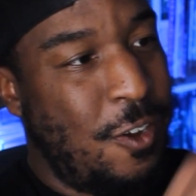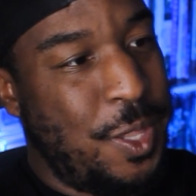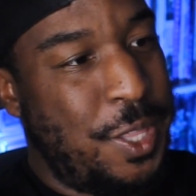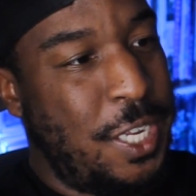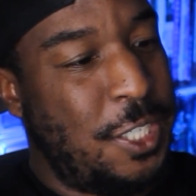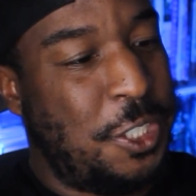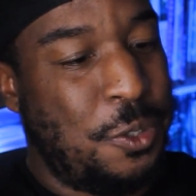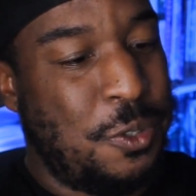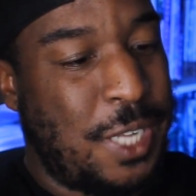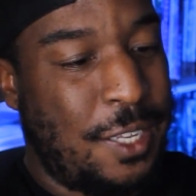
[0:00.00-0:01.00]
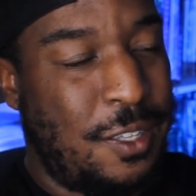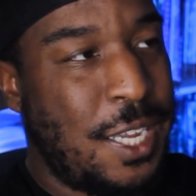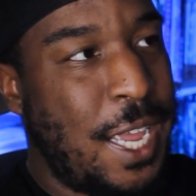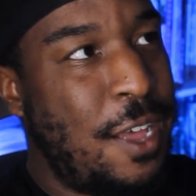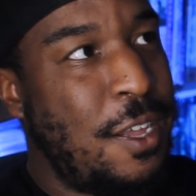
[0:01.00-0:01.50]
on these shoes. Like
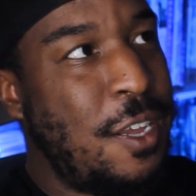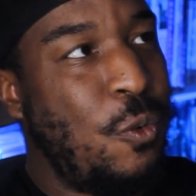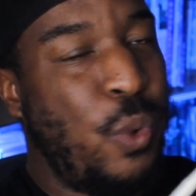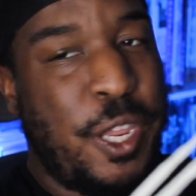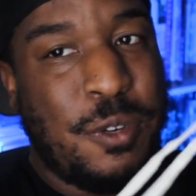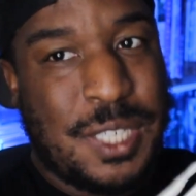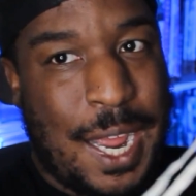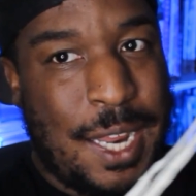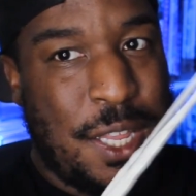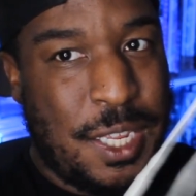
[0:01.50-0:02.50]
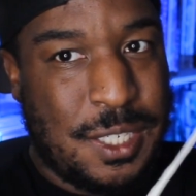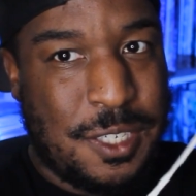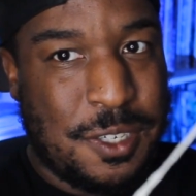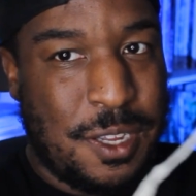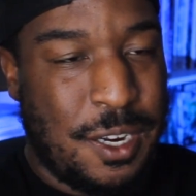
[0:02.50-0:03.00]
look how, when you tie these,
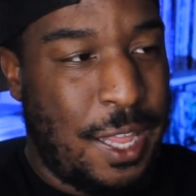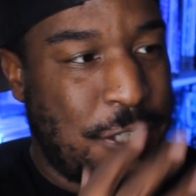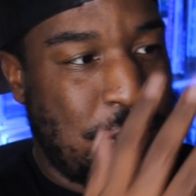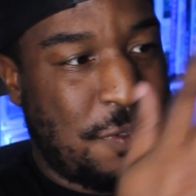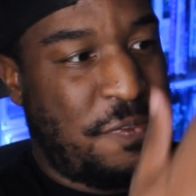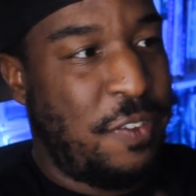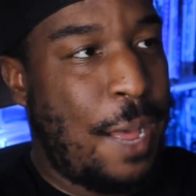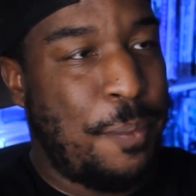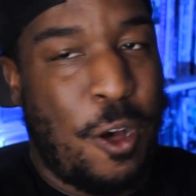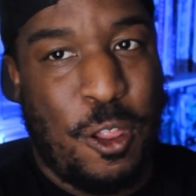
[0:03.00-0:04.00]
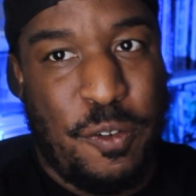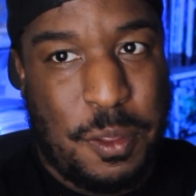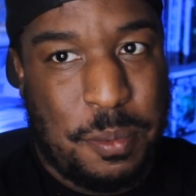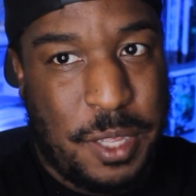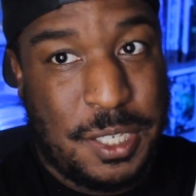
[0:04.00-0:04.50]
these are gonna like just flop all over
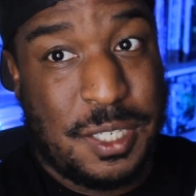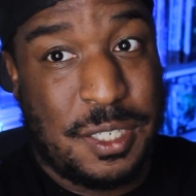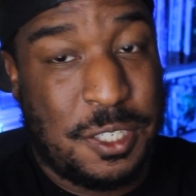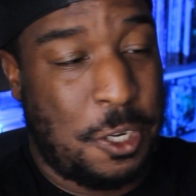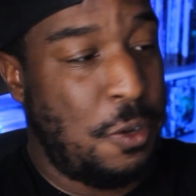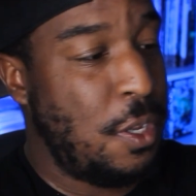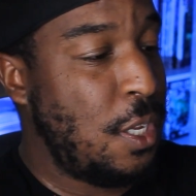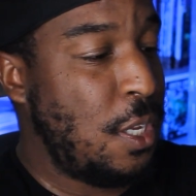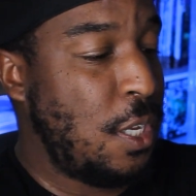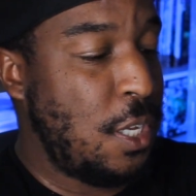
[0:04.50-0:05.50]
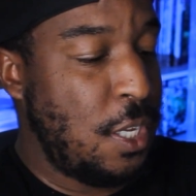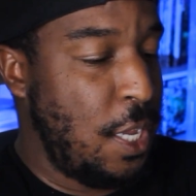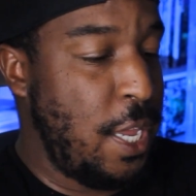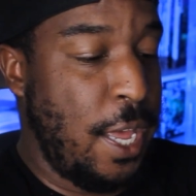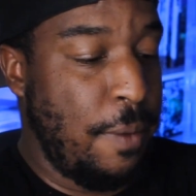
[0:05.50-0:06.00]
the place. So
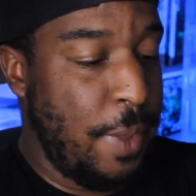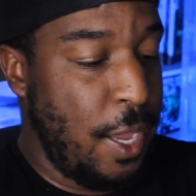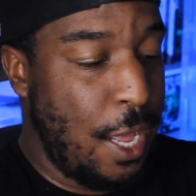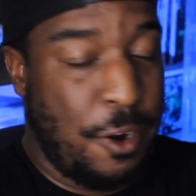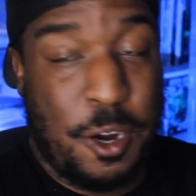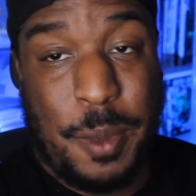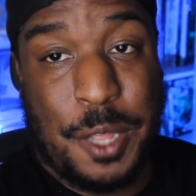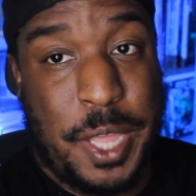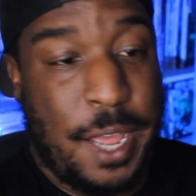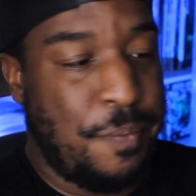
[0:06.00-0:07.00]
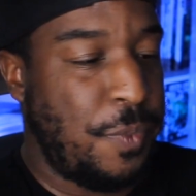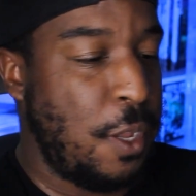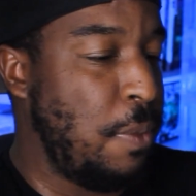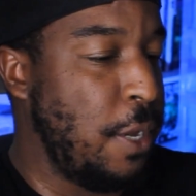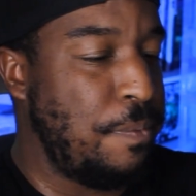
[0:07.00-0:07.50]
yeah, man, I don't know about that.
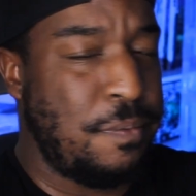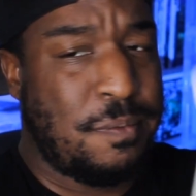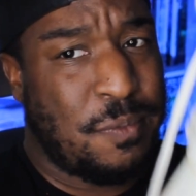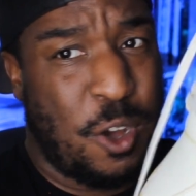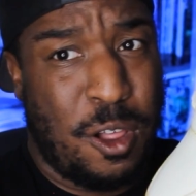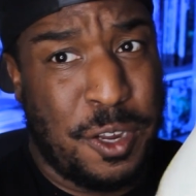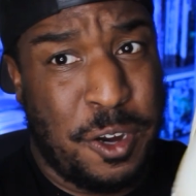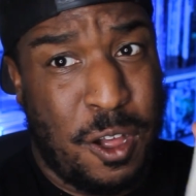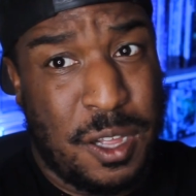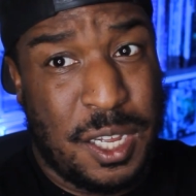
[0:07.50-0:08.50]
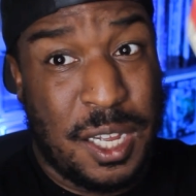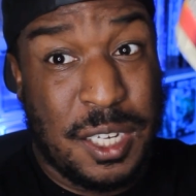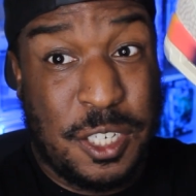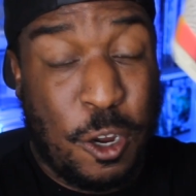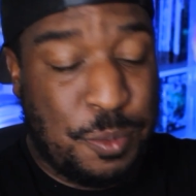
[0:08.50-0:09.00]
But all in all, a
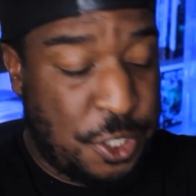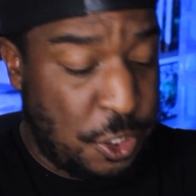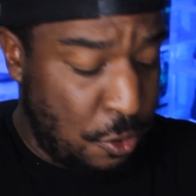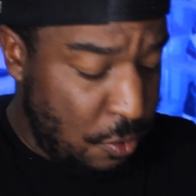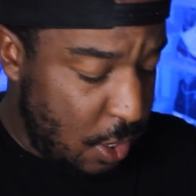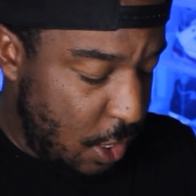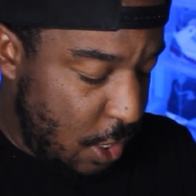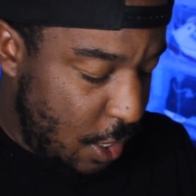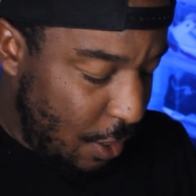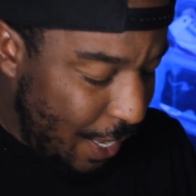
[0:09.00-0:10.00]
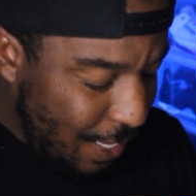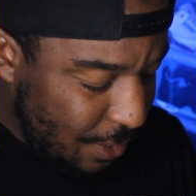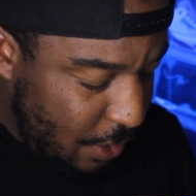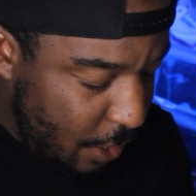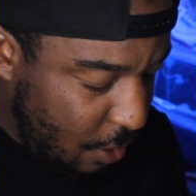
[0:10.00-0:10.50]
dope shoe. Like I
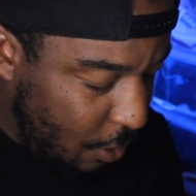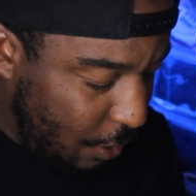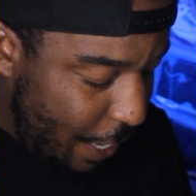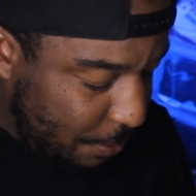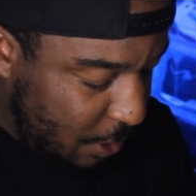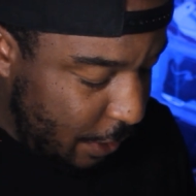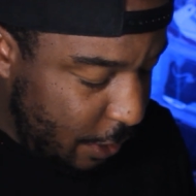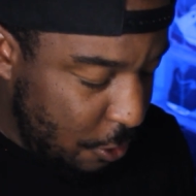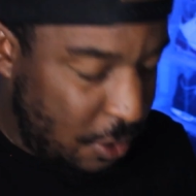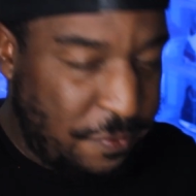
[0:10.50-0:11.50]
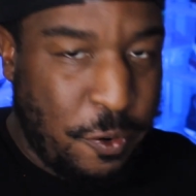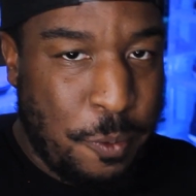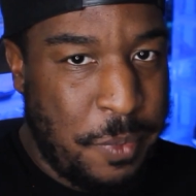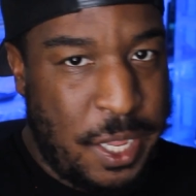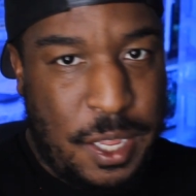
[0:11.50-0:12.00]
said, collab sneakers for
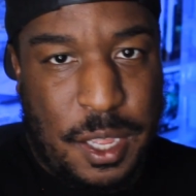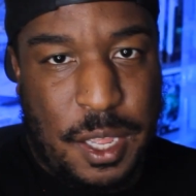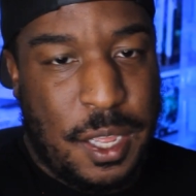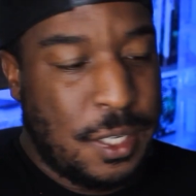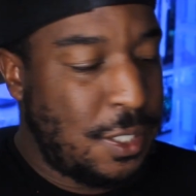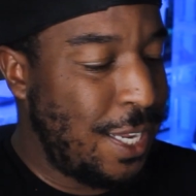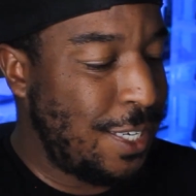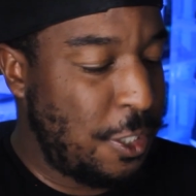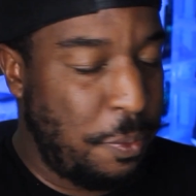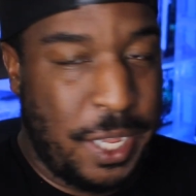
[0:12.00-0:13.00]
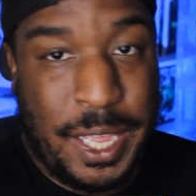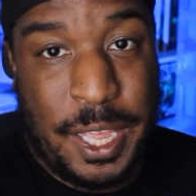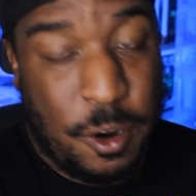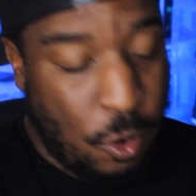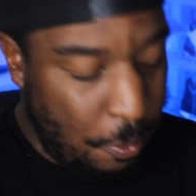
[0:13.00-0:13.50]
me tend to be
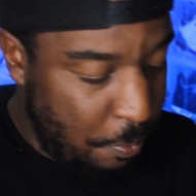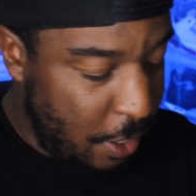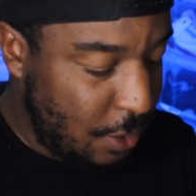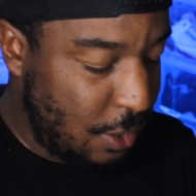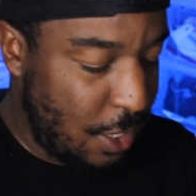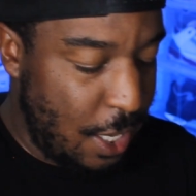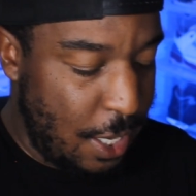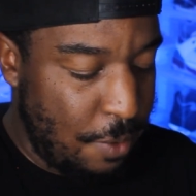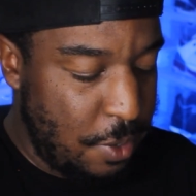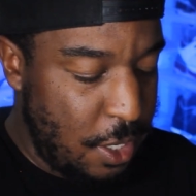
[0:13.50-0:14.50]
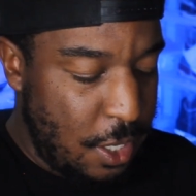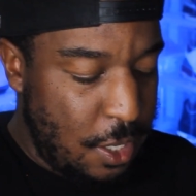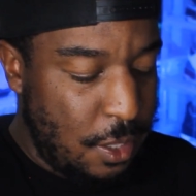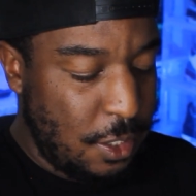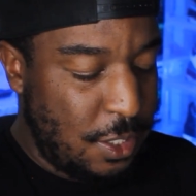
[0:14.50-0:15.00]
hit or miss. Um,
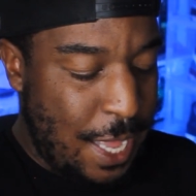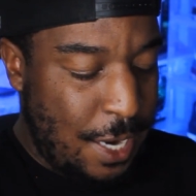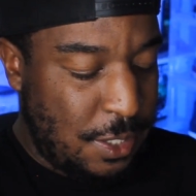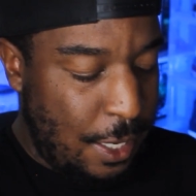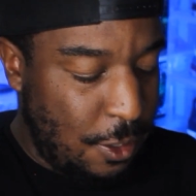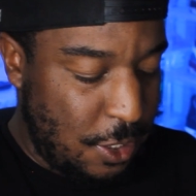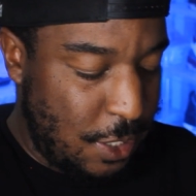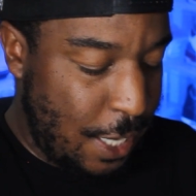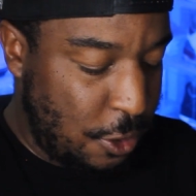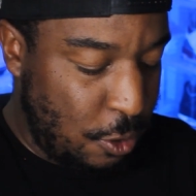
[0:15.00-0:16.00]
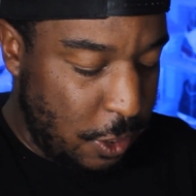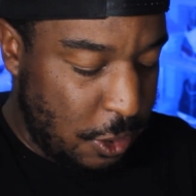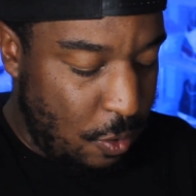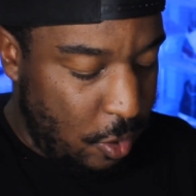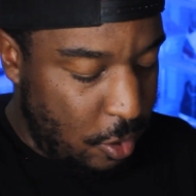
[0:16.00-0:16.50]
the Teyana Taylor just had too
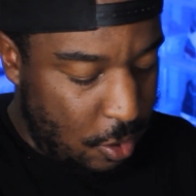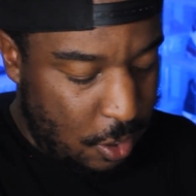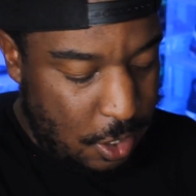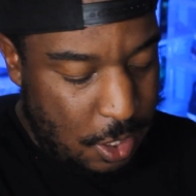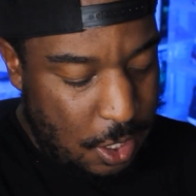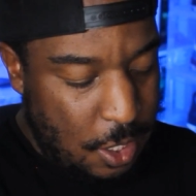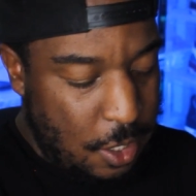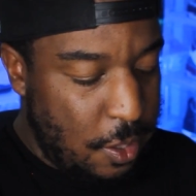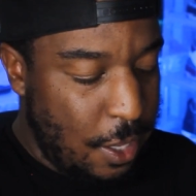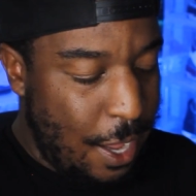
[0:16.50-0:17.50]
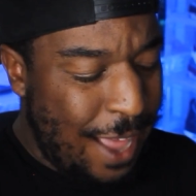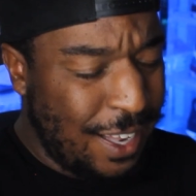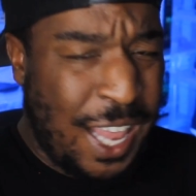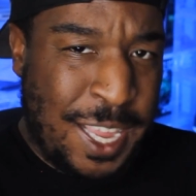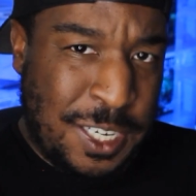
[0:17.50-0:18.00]
much going on. The, I
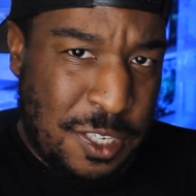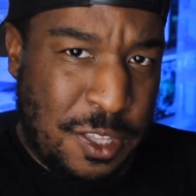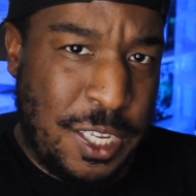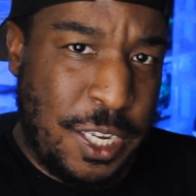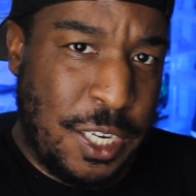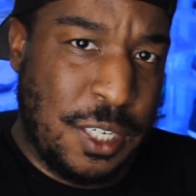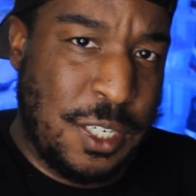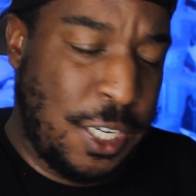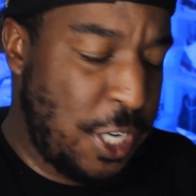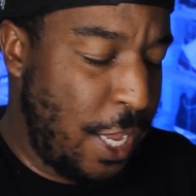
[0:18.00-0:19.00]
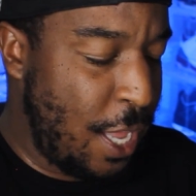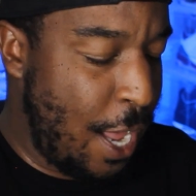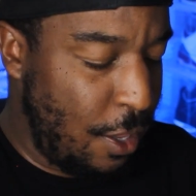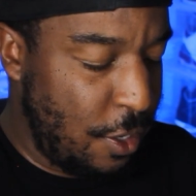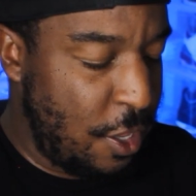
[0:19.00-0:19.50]
liked the DJ
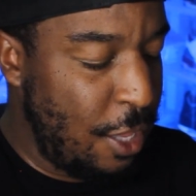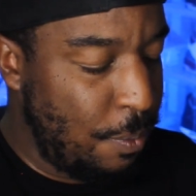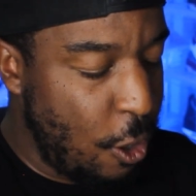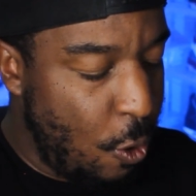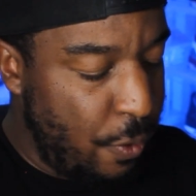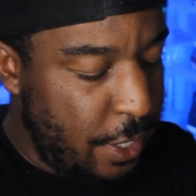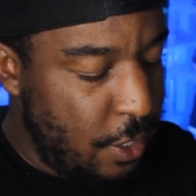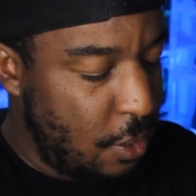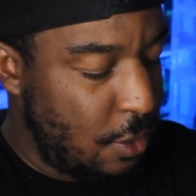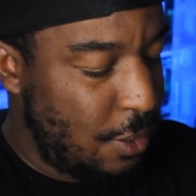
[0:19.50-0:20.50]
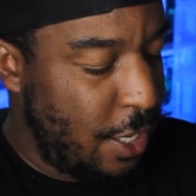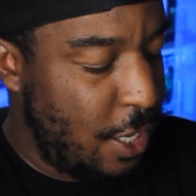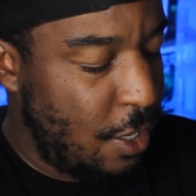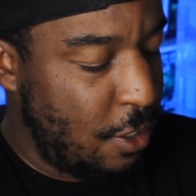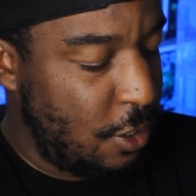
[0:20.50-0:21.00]
Khaled Keep Going
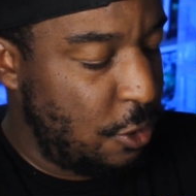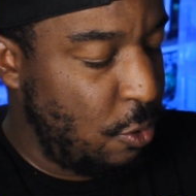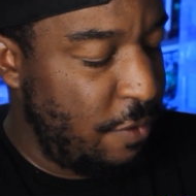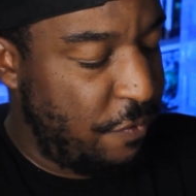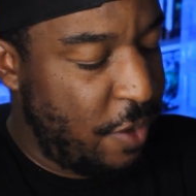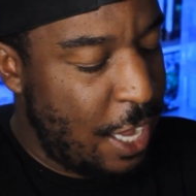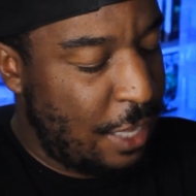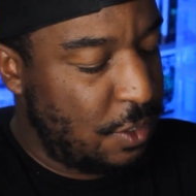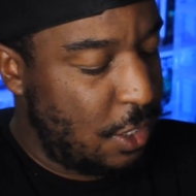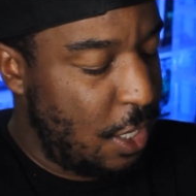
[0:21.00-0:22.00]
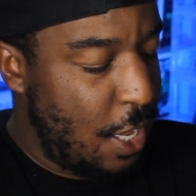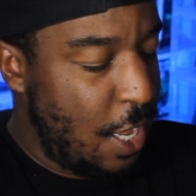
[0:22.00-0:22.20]
uh, Jordan 5s.